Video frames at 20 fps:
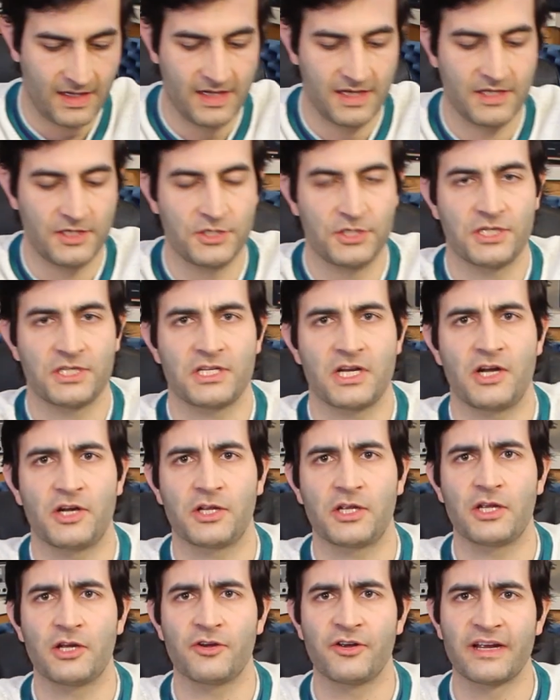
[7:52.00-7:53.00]
And just out
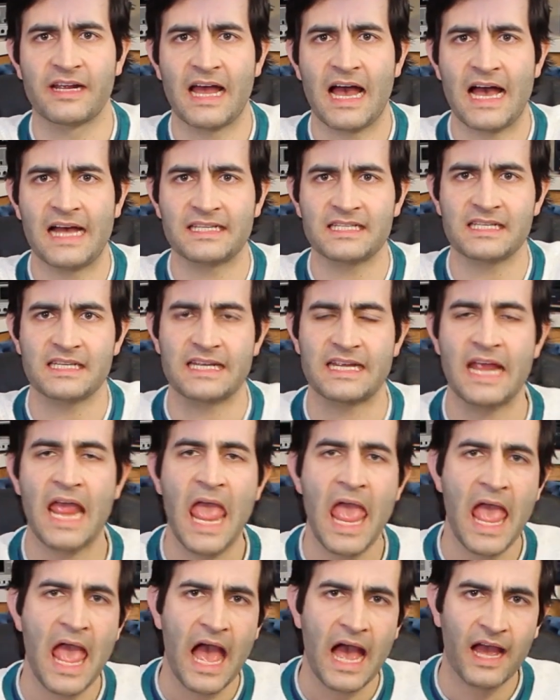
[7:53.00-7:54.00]
of curiosity,
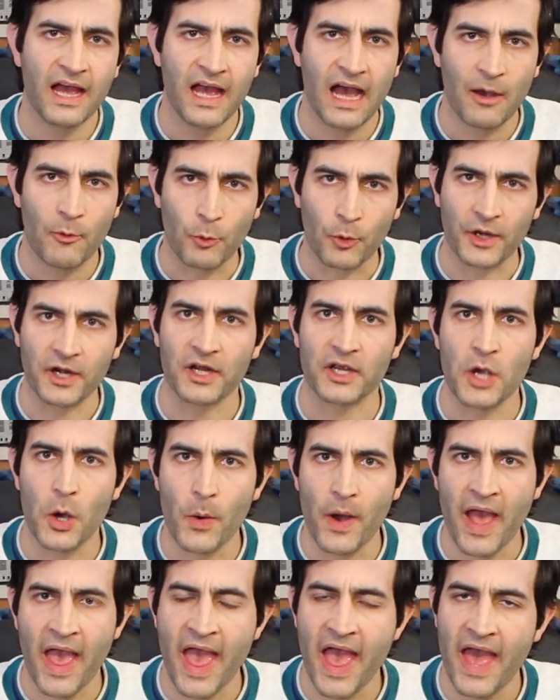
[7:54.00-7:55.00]
we're gonna
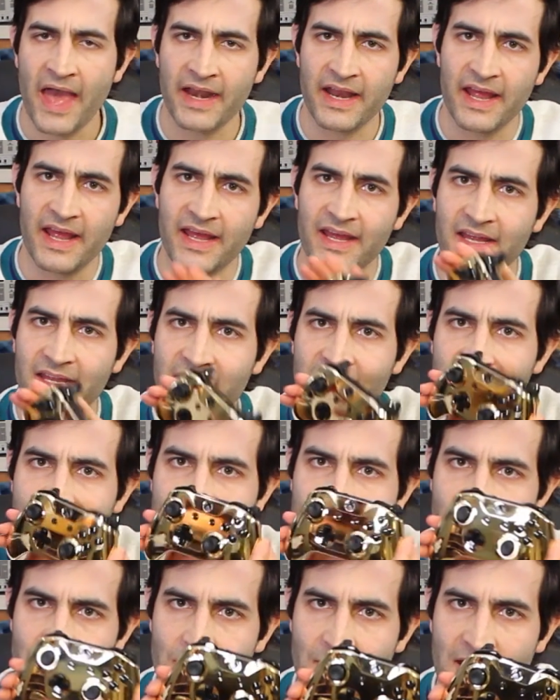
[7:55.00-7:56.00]
go ahead
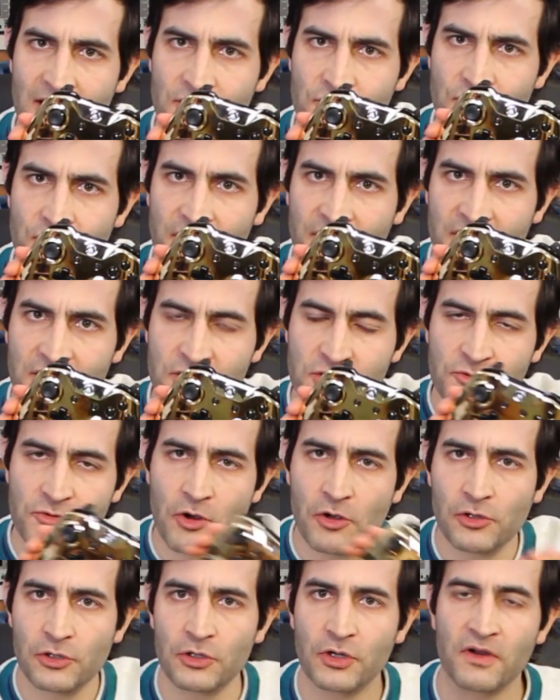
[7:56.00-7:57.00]
and measure the
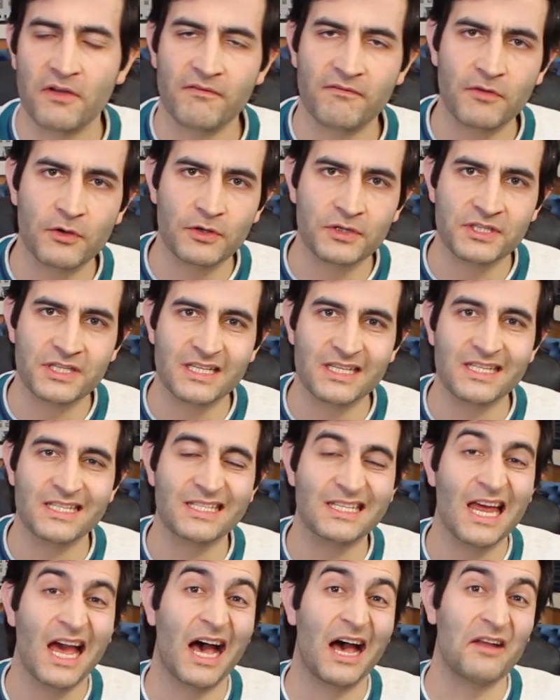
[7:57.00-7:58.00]
controller
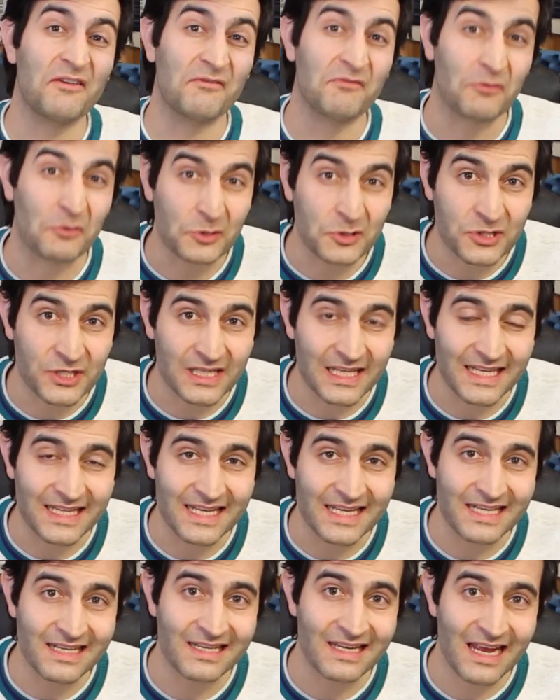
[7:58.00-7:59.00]
versus, unfortunately,
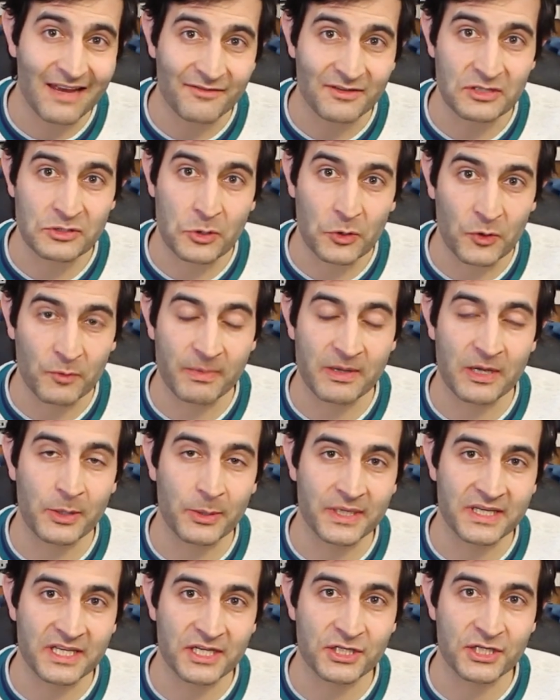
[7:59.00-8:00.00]
they didn't have a
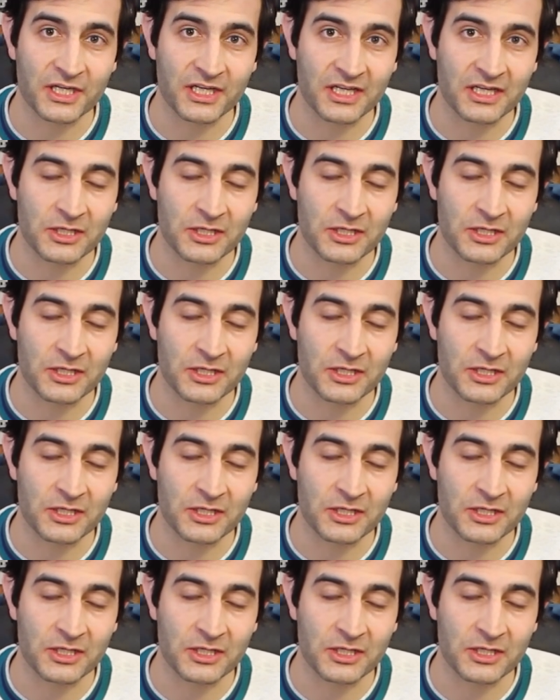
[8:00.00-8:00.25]
Scorpio Edition